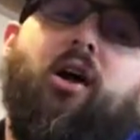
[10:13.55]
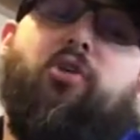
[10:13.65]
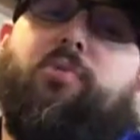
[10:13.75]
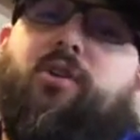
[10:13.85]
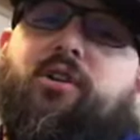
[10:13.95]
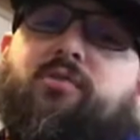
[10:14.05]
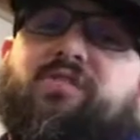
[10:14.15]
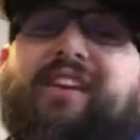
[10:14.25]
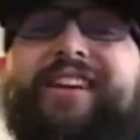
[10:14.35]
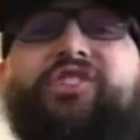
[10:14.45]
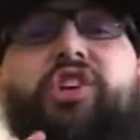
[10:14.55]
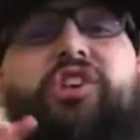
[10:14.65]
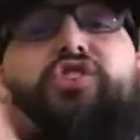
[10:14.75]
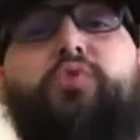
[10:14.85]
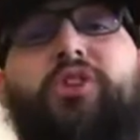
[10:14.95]
produce, and it's going
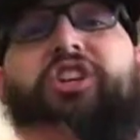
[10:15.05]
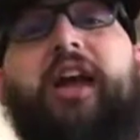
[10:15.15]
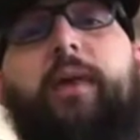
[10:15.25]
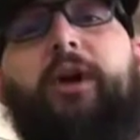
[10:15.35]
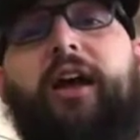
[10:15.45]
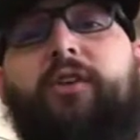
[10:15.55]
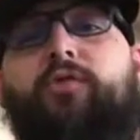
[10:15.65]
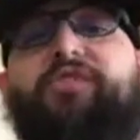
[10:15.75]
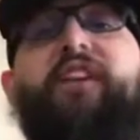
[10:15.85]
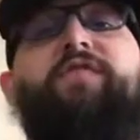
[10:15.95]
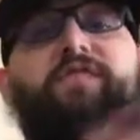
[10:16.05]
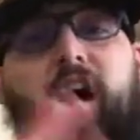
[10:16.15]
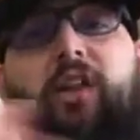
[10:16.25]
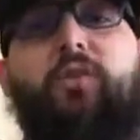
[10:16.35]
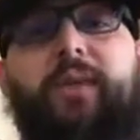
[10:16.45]
to switch camera angles and
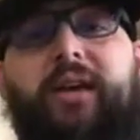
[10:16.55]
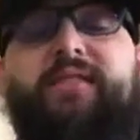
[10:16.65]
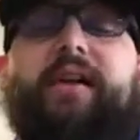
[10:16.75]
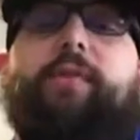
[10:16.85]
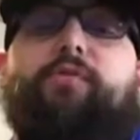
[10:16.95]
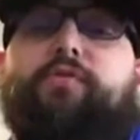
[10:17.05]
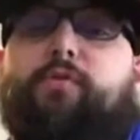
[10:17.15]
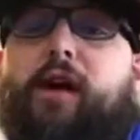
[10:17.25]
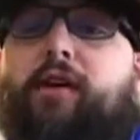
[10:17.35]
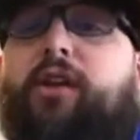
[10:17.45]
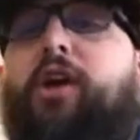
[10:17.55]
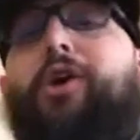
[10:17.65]
follow me as I move around,